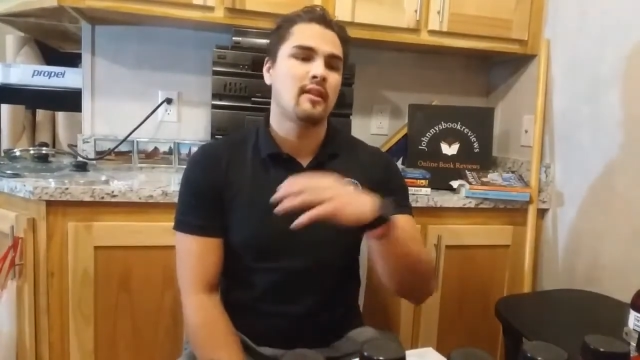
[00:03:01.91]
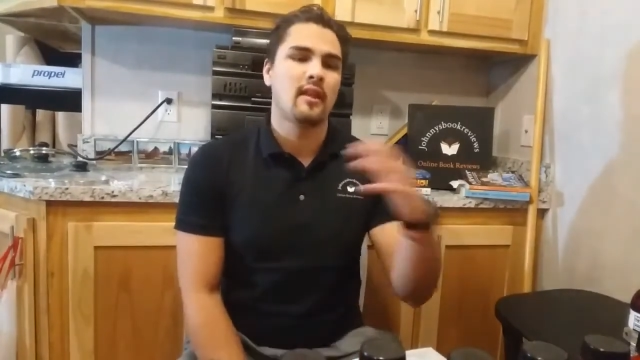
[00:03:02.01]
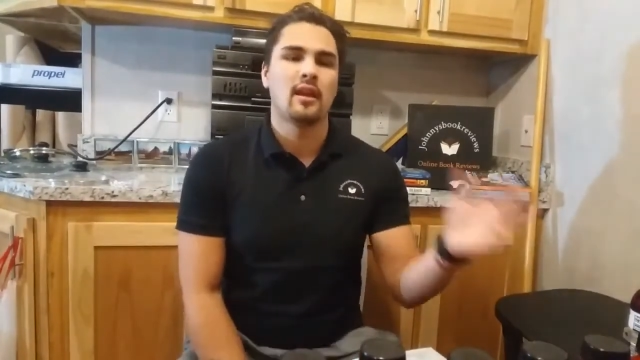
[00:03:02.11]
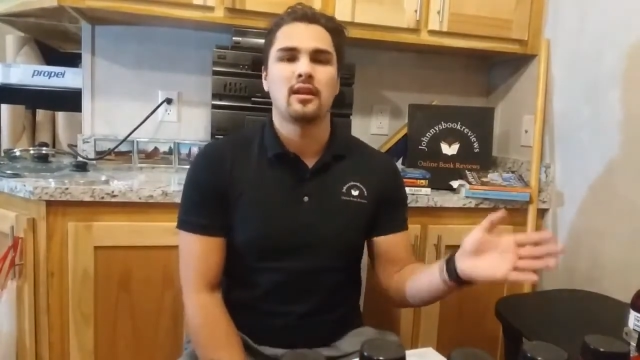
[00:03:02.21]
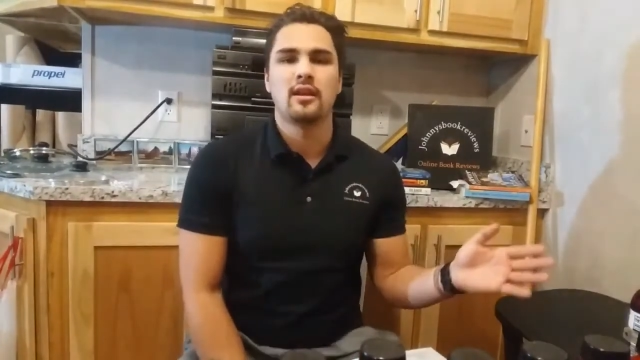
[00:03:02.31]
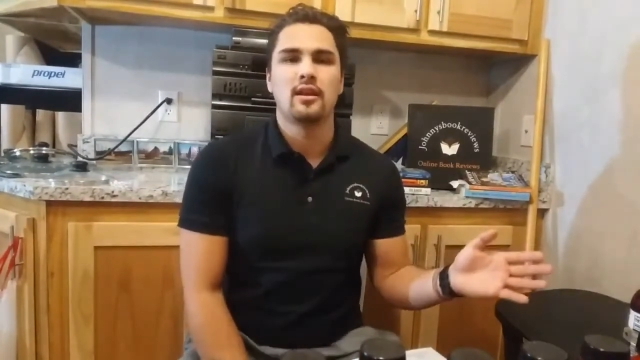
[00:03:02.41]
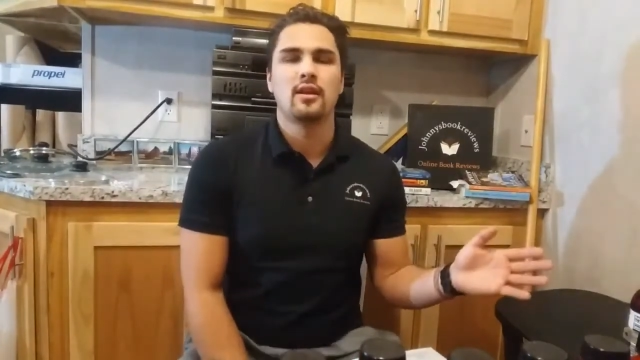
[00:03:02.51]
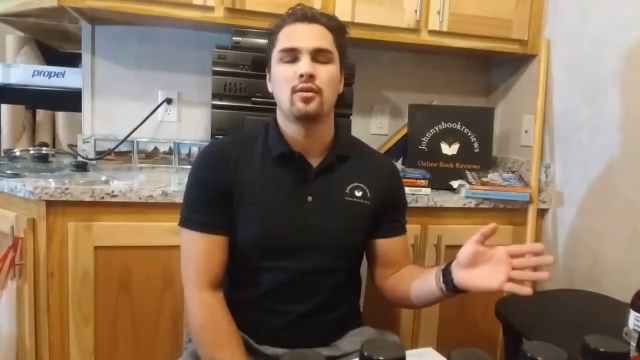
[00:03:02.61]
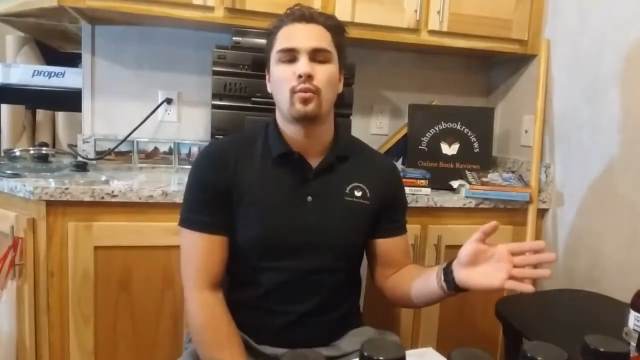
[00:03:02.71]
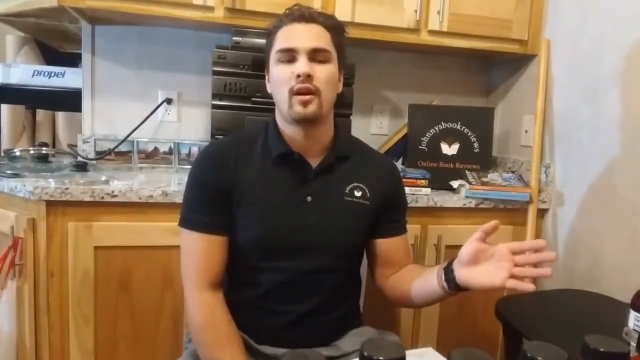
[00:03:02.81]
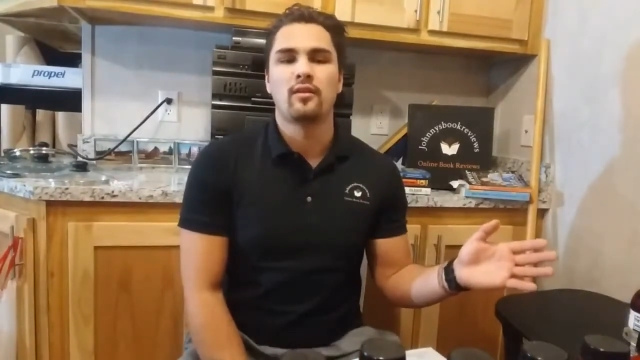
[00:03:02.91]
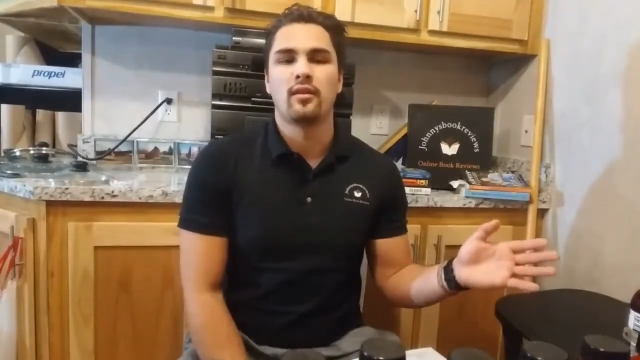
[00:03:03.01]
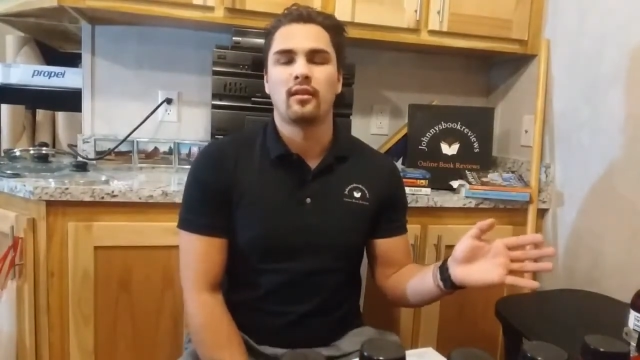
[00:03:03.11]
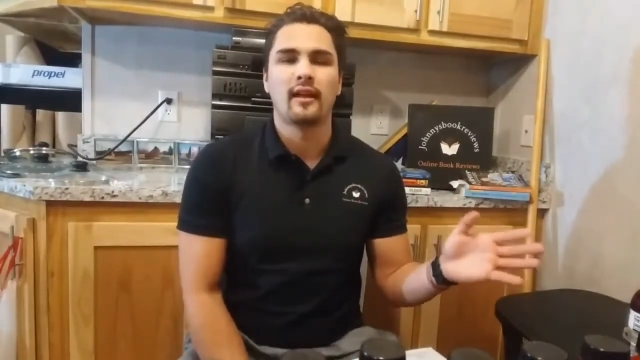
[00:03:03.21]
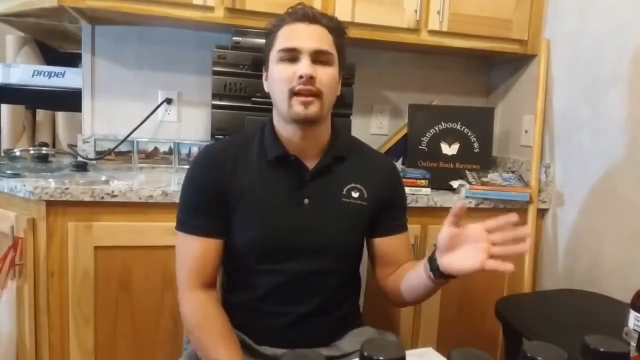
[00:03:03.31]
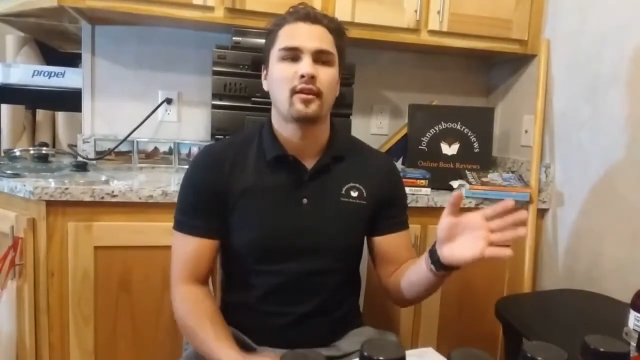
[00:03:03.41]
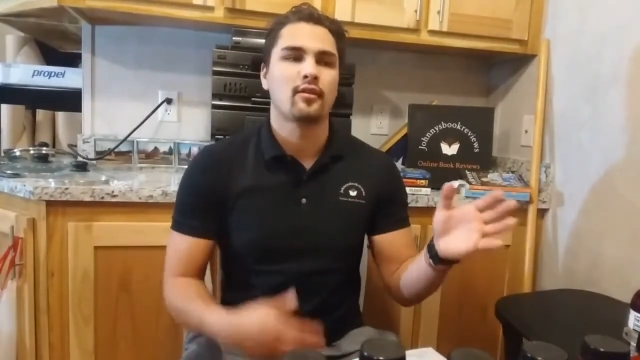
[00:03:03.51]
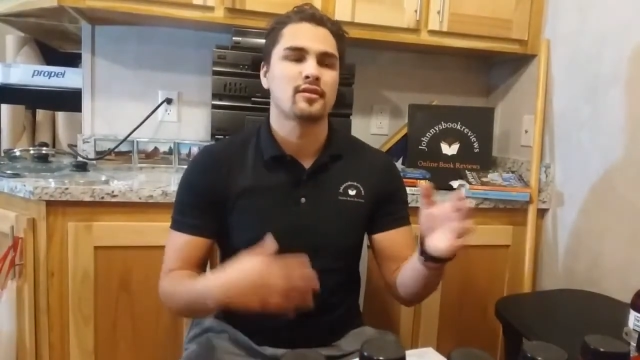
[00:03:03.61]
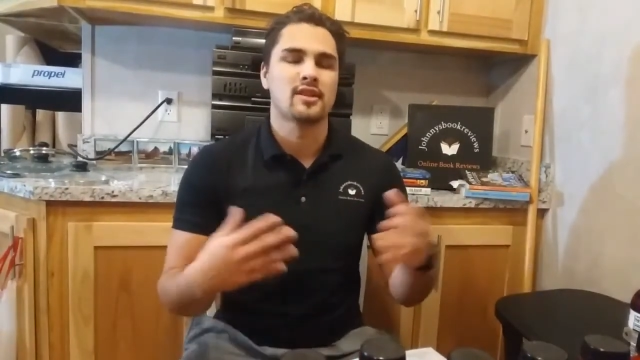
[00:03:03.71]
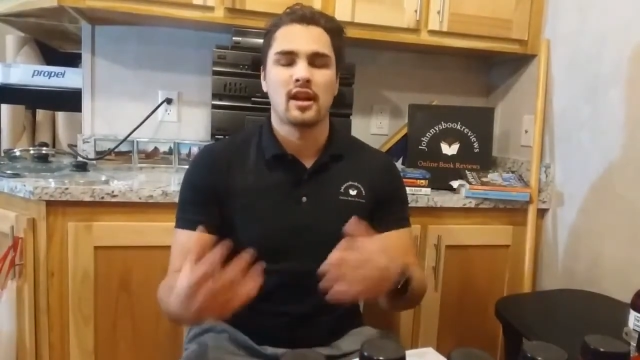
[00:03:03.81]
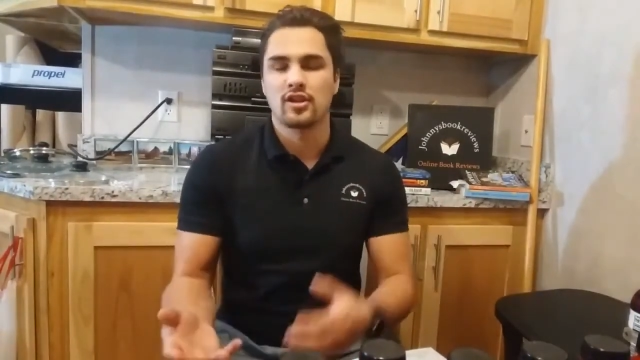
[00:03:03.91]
and then he went to the Lakers, got a